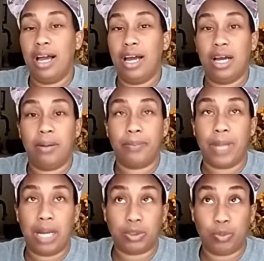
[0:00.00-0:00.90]

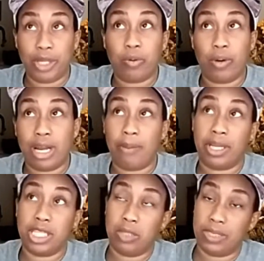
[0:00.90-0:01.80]
Um, and I was really going down
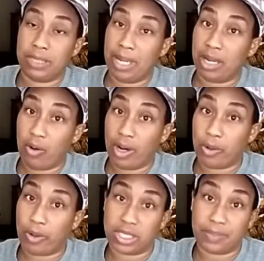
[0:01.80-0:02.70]
because it was my
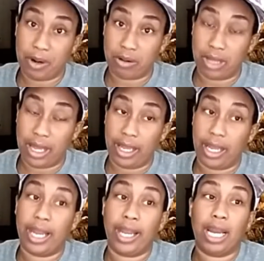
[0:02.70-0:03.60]
goddaughter's
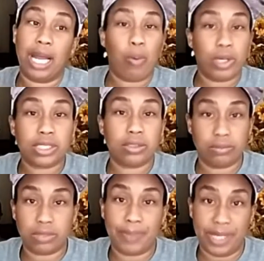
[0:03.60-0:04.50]
birthday and I wanted to